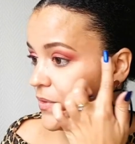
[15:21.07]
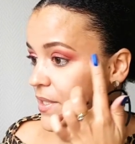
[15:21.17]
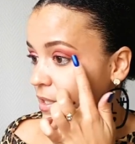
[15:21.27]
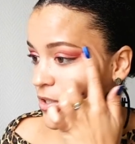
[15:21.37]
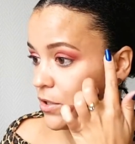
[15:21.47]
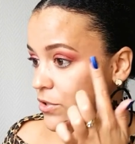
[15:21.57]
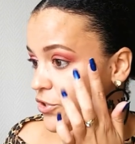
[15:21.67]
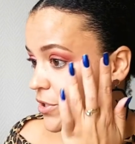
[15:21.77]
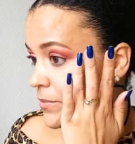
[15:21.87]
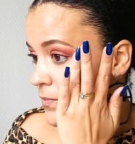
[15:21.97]
their
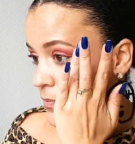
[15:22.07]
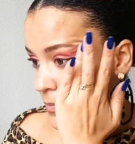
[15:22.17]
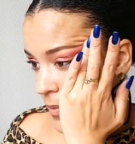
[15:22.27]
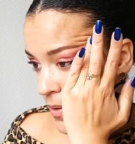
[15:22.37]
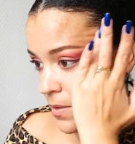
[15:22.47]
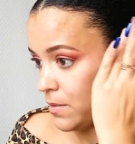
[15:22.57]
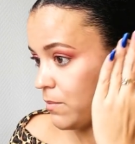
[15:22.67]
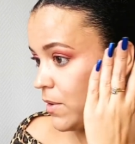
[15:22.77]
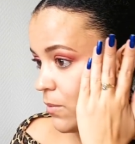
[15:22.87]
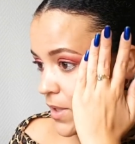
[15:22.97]
culture,
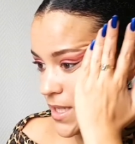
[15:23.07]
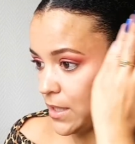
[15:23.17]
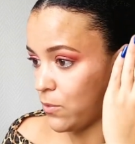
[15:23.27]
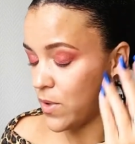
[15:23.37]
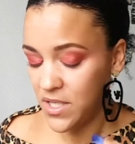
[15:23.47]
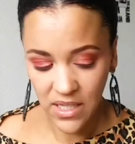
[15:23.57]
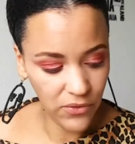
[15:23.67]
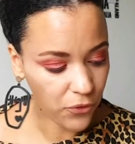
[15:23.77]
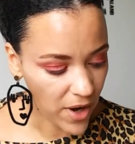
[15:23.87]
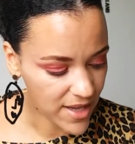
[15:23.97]
but when I was
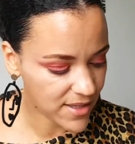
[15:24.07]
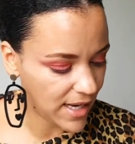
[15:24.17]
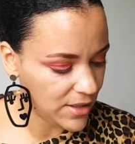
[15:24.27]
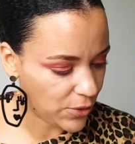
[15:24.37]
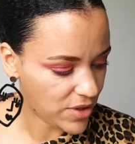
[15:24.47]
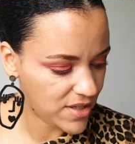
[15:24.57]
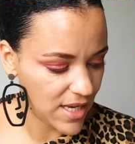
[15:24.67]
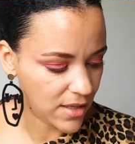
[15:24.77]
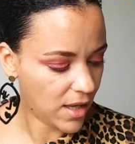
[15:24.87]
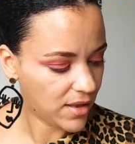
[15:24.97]
in France I noticed
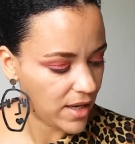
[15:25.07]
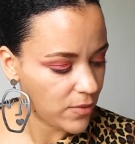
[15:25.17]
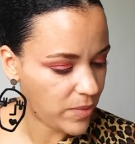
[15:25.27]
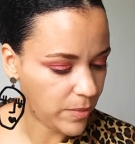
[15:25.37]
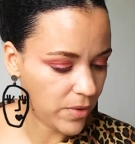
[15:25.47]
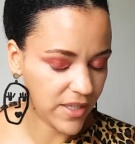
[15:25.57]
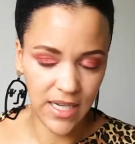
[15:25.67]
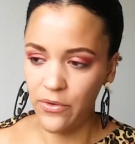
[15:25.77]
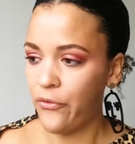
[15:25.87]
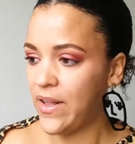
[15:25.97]
that a lot of people
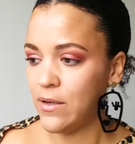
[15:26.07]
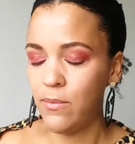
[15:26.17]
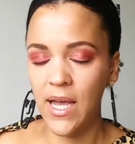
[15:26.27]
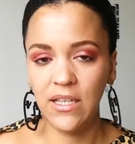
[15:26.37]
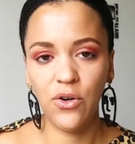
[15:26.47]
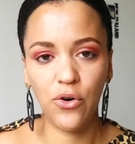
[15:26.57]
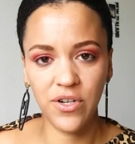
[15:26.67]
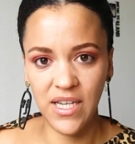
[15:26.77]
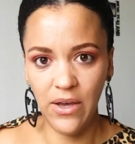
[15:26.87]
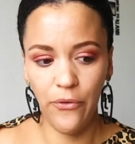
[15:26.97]
get offended by it
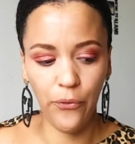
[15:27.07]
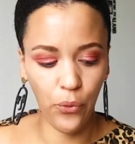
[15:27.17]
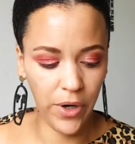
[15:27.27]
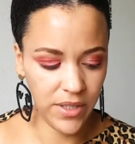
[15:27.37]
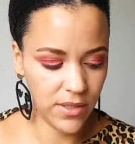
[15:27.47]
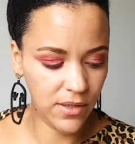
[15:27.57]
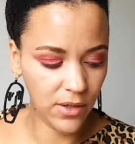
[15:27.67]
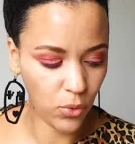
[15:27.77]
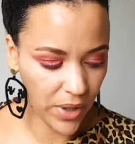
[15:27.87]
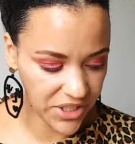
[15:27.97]
or they avoid the
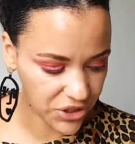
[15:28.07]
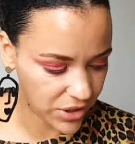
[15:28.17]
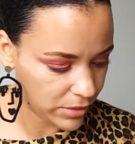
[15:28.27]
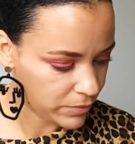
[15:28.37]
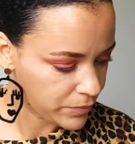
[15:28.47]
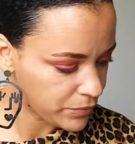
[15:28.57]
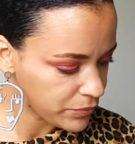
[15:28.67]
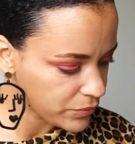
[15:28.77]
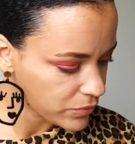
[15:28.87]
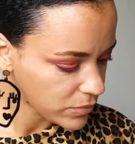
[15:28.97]
question.
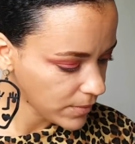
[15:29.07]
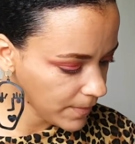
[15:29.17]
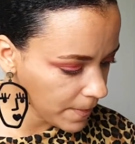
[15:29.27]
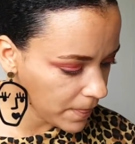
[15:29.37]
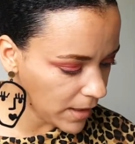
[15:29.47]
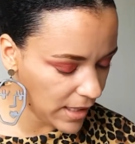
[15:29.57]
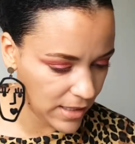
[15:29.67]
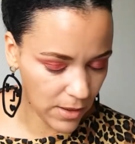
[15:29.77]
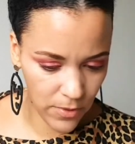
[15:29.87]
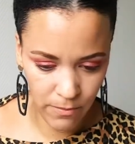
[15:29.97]

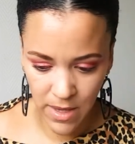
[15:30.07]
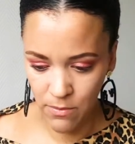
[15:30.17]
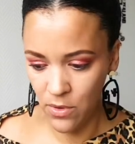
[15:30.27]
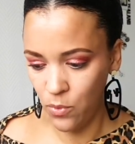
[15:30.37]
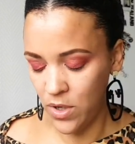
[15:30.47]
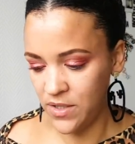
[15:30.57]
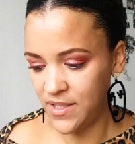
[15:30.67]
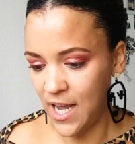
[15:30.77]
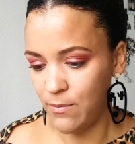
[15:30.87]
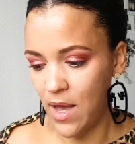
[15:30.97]
And I remember one
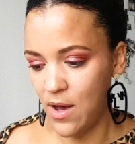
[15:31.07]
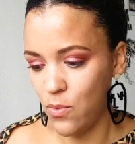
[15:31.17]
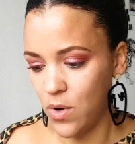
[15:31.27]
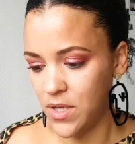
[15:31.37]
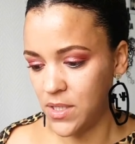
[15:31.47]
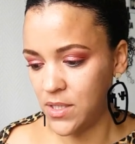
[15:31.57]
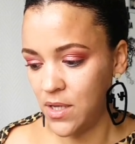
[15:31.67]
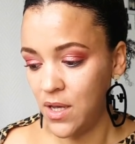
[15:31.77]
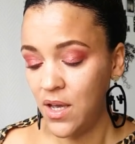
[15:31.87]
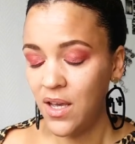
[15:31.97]
time I was
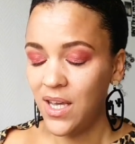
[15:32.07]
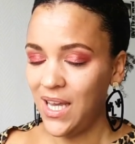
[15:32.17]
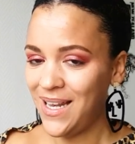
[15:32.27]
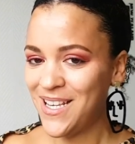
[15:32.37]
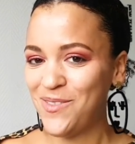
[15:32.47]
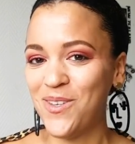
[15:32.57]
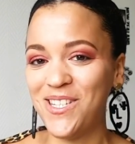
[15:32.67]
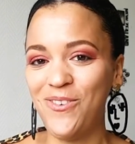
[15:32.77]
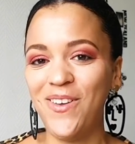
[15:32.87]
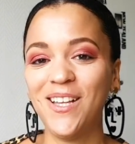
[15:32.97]
in a
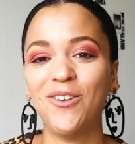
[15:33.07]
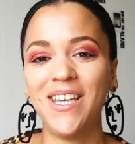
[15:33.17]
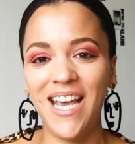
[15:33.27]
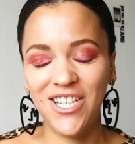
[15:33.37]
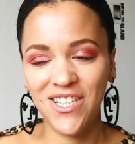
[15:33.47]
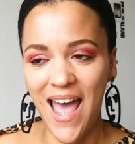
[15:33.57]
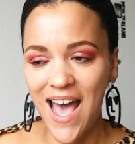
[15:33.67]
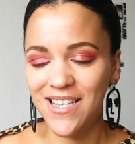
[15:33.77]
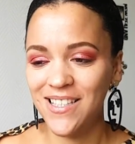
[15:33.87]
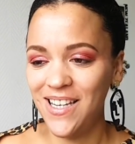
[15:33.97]
specific location
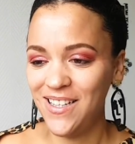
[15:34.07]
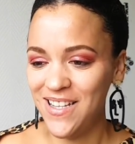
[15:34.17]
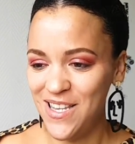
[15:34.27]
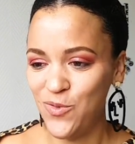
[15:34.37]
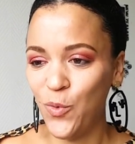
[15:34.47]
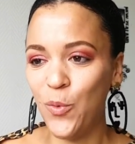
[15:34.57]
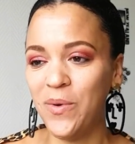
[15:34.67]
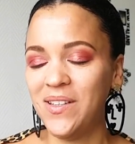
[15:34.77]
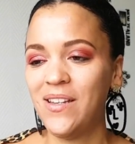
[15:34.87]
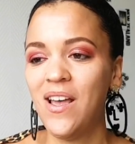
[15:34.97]
asking this
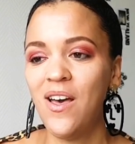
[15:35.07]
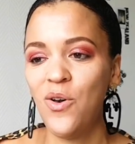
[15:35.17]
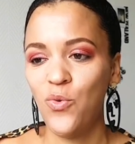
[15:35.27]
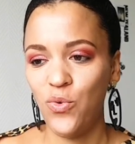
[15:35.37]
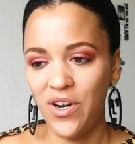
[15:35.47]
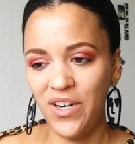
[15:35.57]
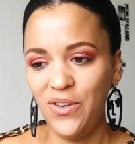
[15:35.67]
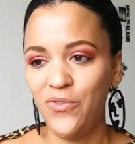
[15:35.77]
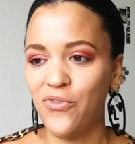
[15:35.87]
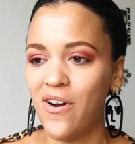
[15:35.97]
woman, where are
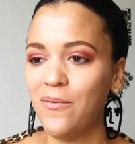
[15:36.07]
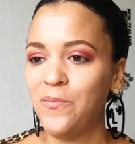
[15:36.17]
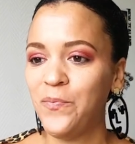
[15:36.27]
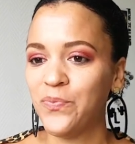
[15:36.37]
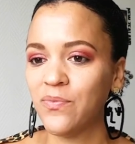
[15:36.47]
you from,